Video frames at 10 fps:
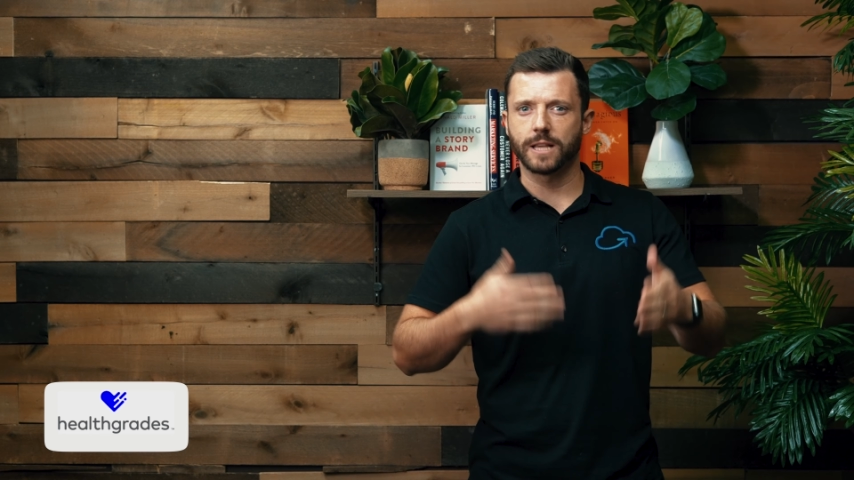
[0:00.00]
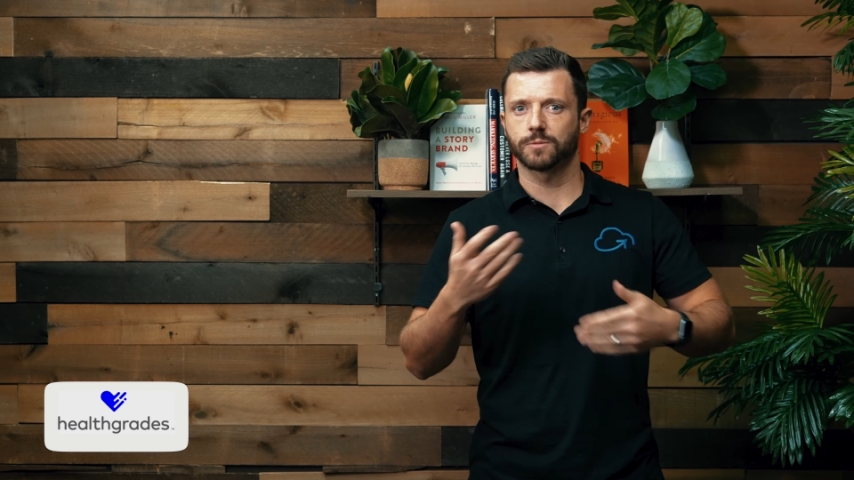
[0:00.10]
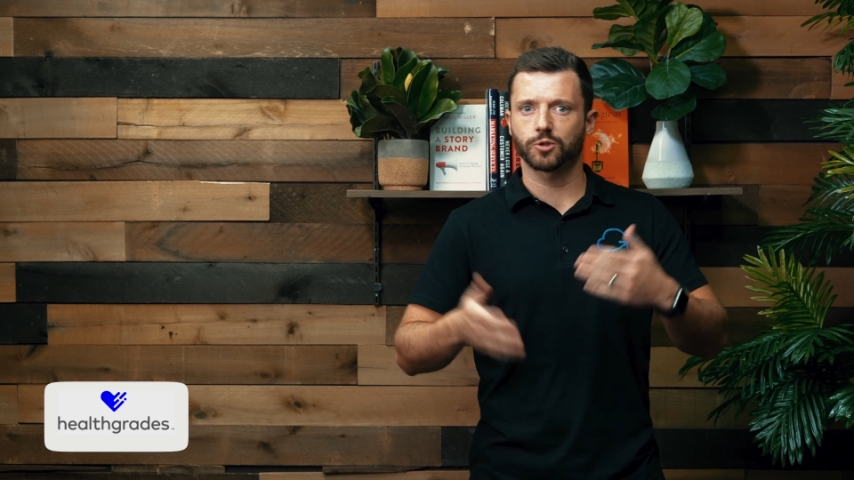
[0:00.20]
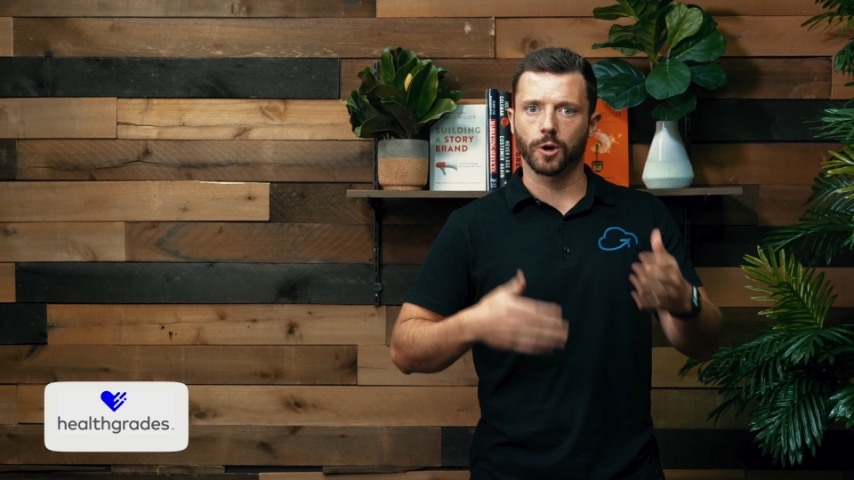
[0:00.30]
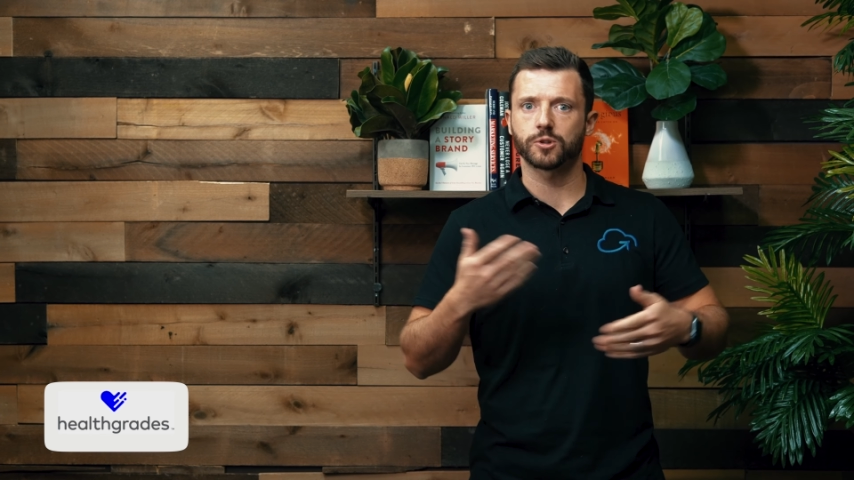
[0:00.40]

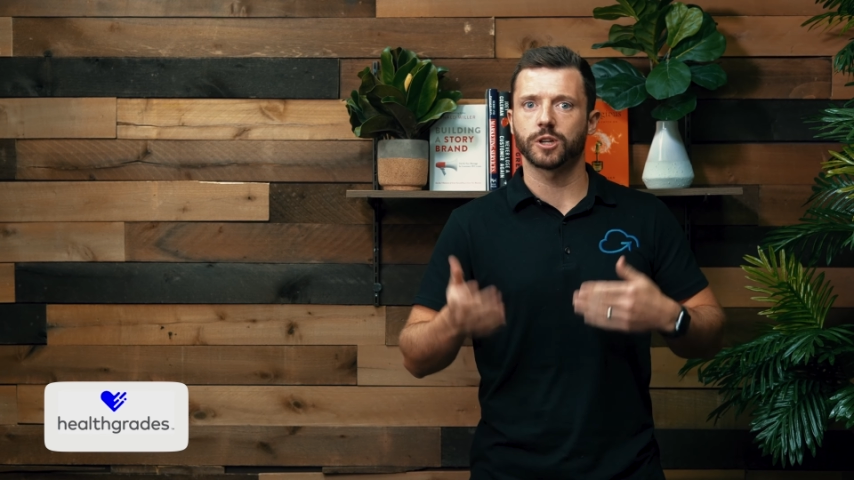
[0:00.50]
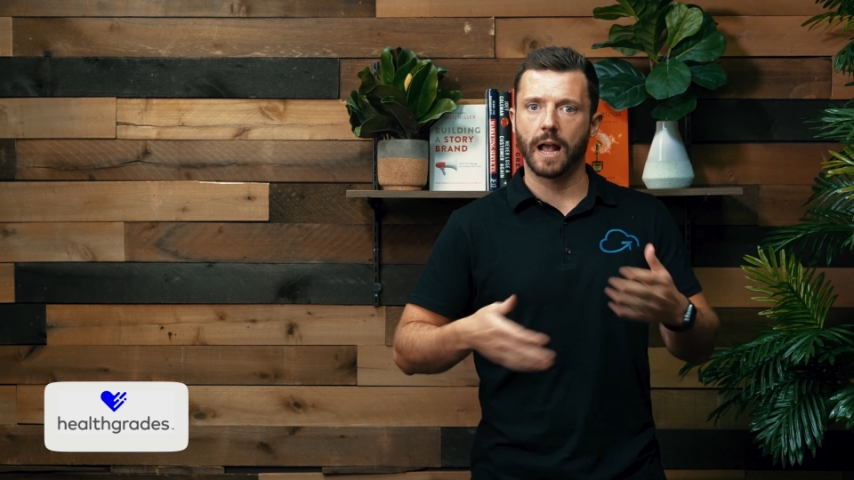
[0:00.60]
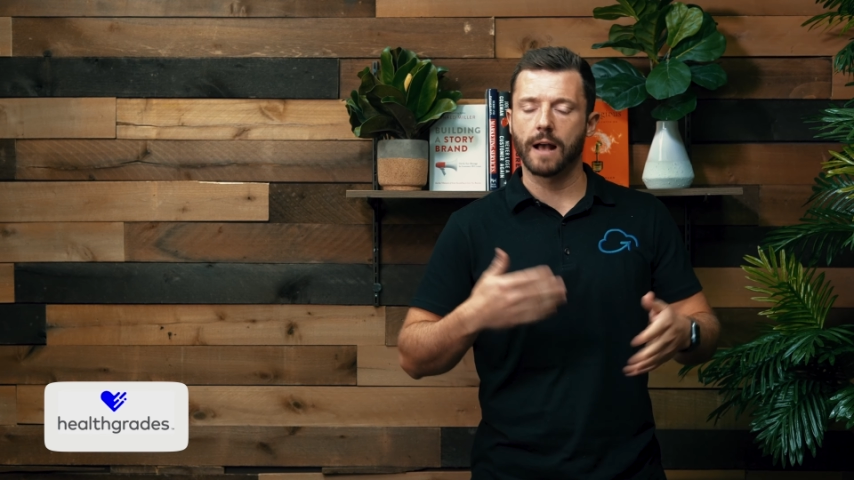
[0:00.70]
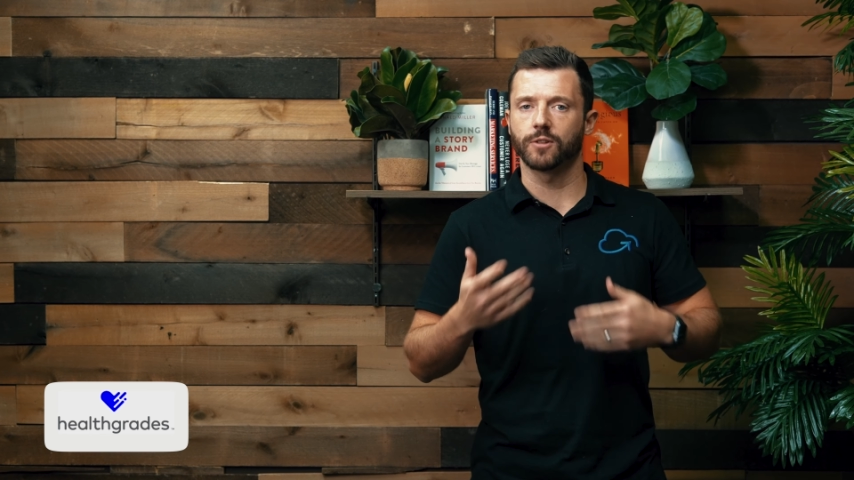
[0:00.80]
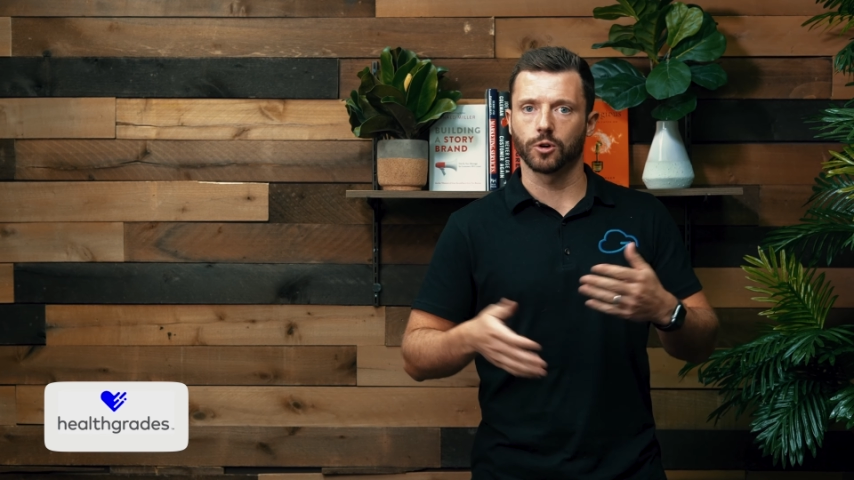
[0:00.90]
subscription to
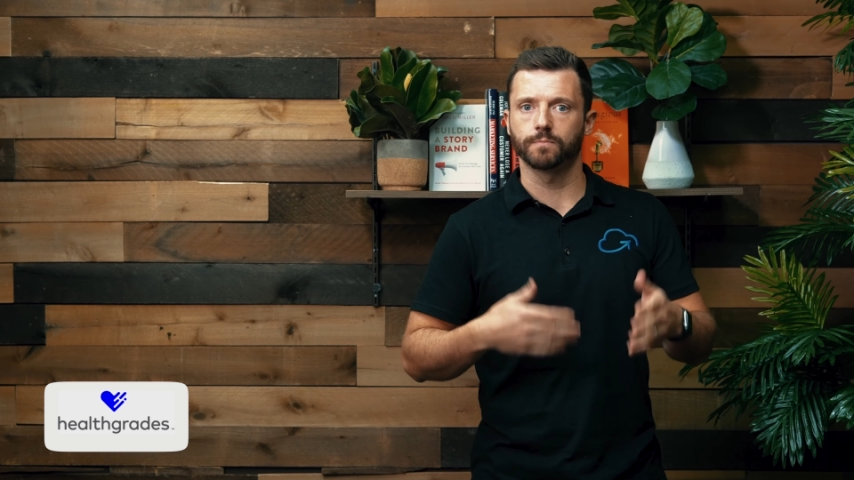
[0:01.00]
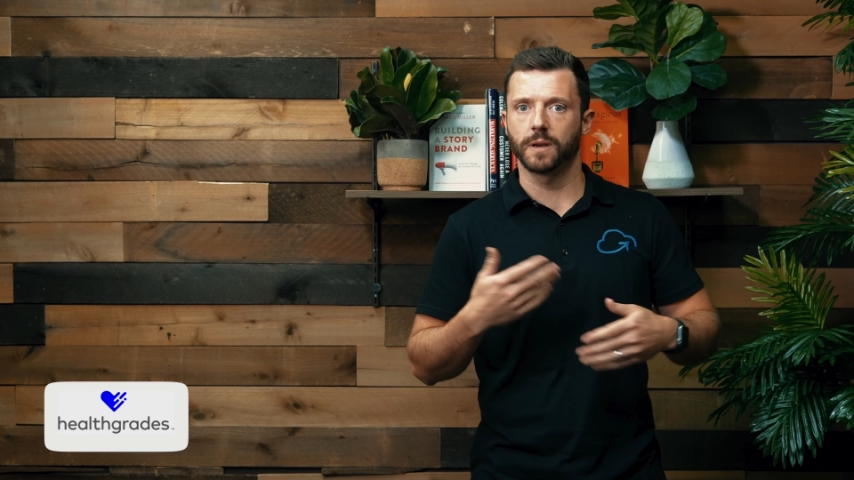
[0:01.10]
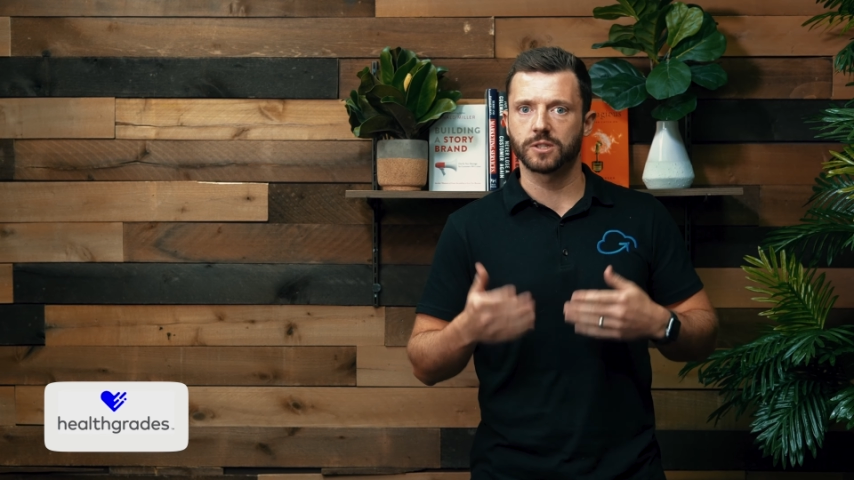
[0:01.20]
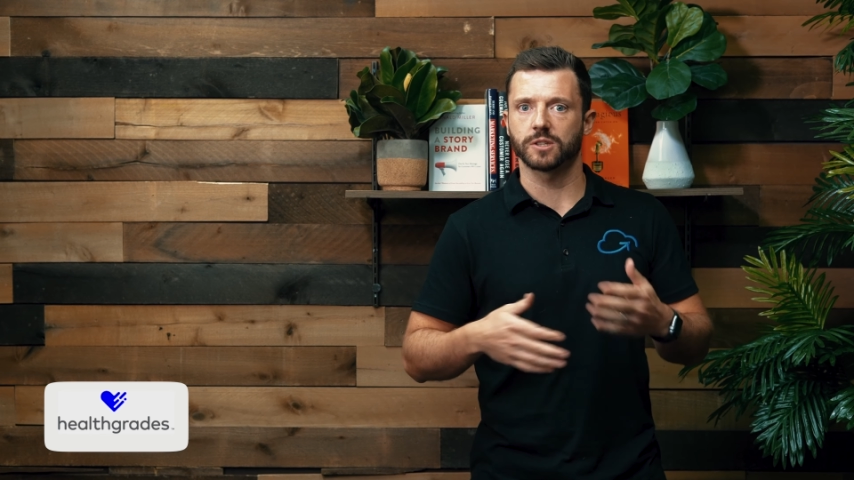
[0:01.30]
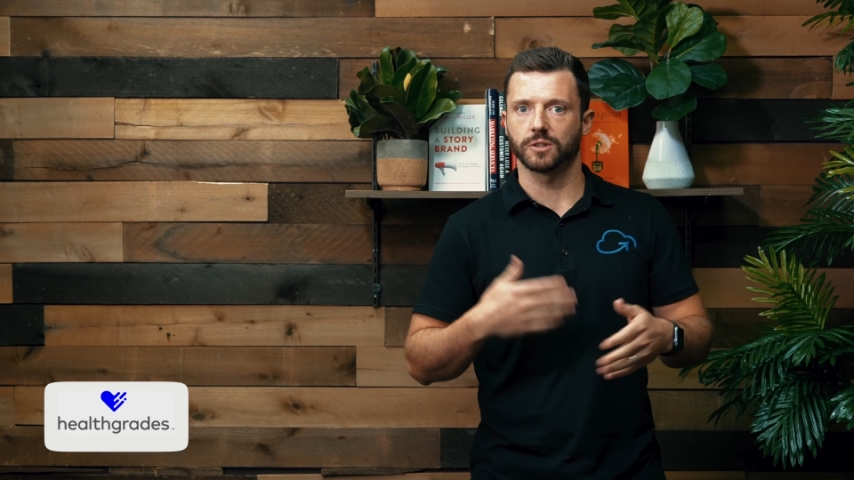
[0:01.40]
have your
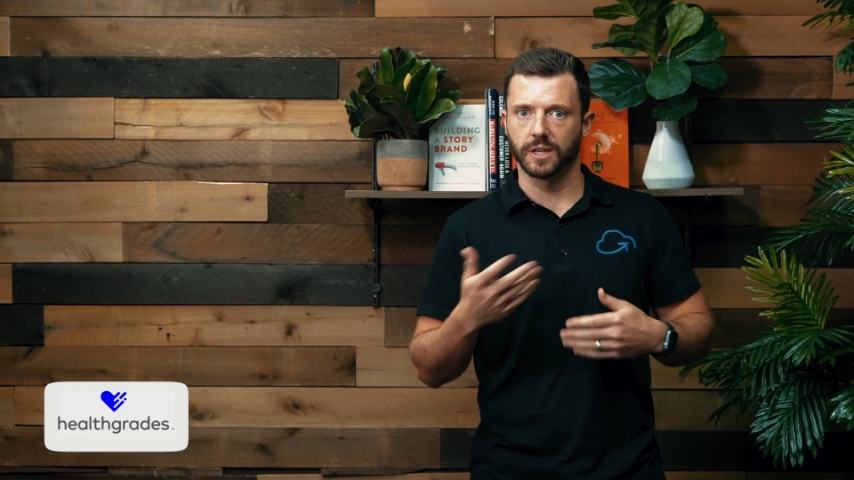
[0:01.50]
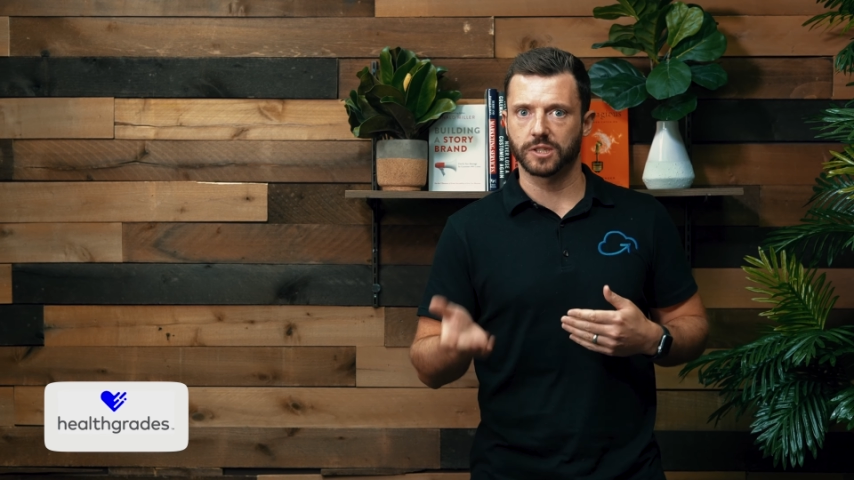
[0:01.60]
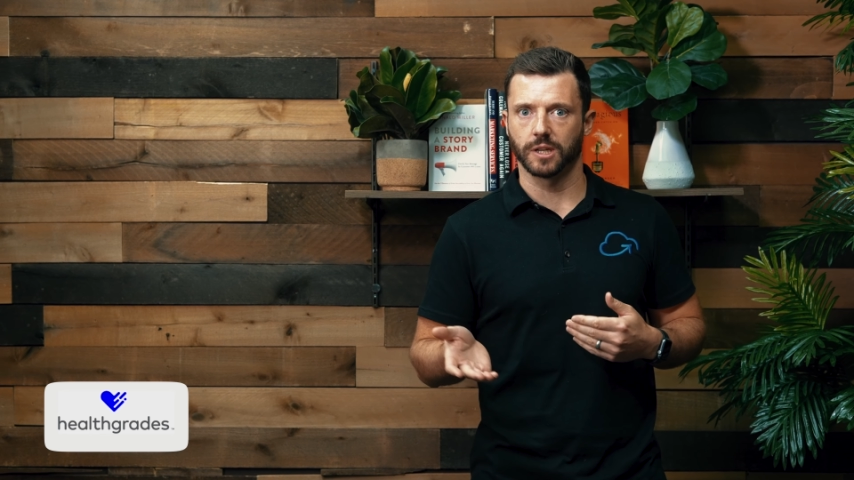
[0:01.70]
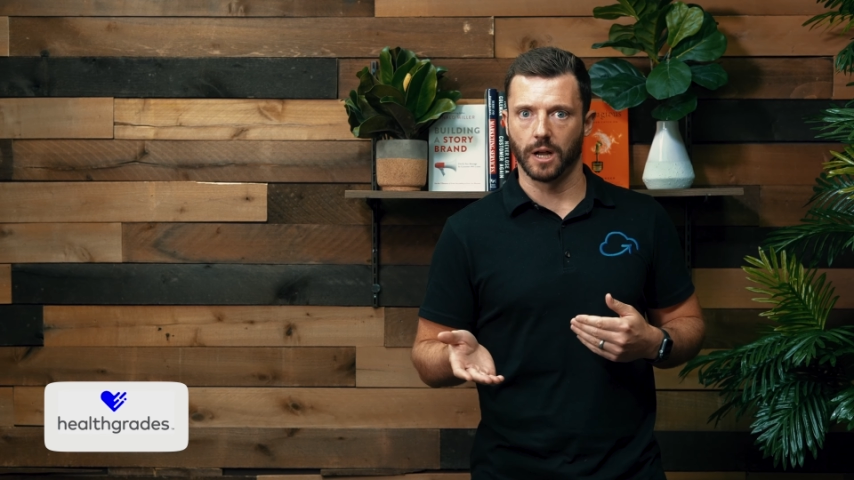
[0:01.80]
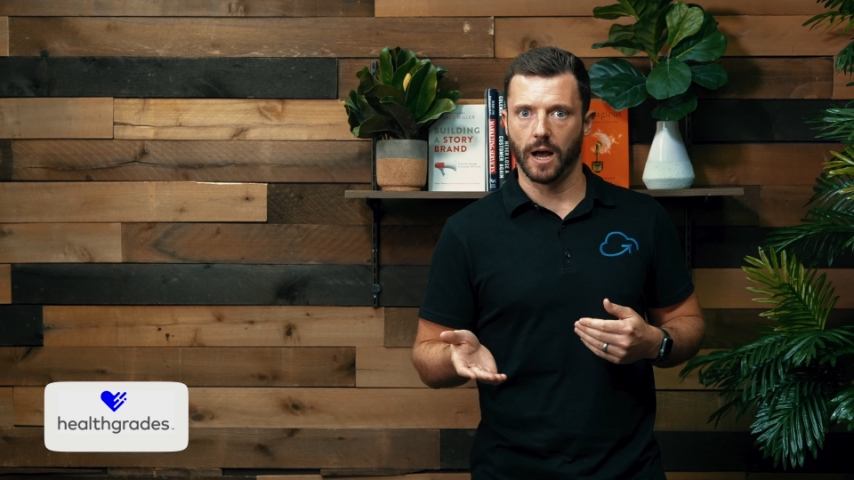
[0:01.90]
business
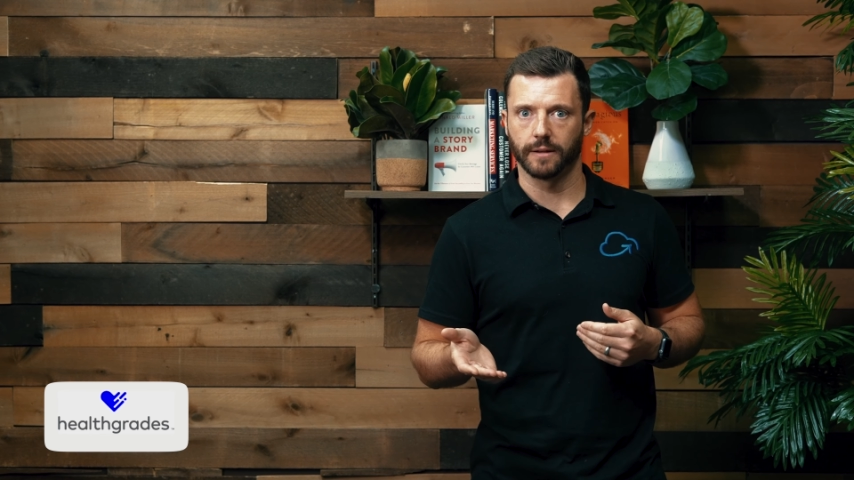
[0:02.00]
listed on.